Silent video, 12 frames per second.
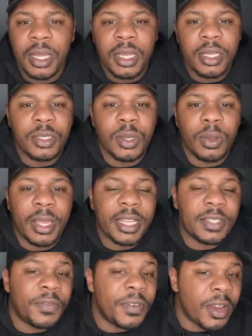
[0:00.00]
So like
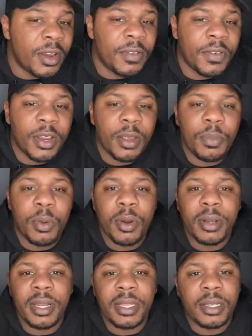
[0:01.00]
it's very, very
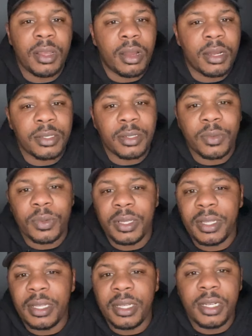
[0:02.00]
important that the dog is on a
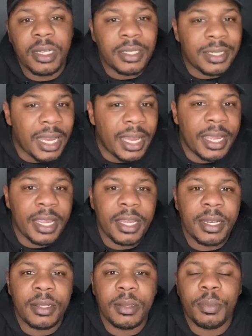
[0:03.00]
really good
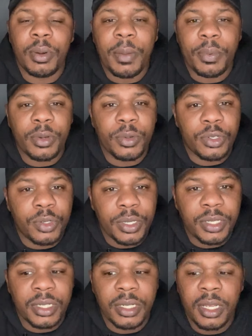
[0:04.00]
diet, the proper
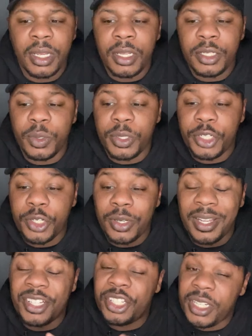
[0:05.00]
nutrition to ensure
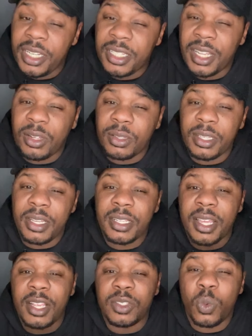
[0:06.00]
that she's healthy
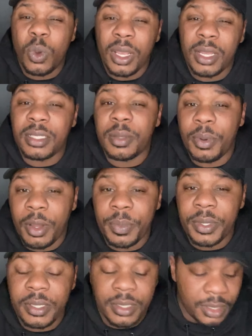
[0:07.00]
as well as the
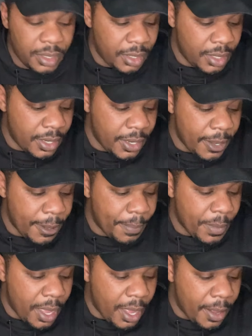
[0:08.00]
puppies.
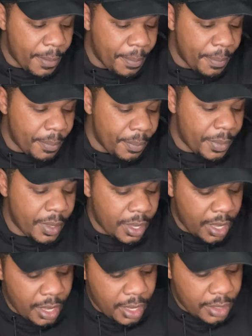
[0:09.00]

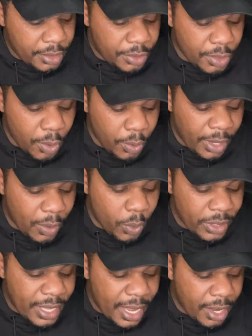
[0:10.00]
So like
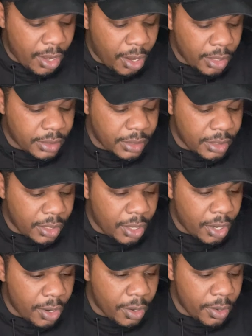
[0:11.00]
what that cost
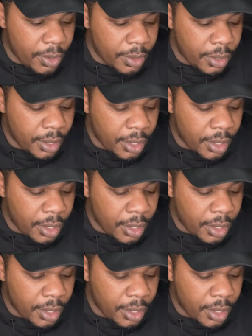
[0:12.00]
occurred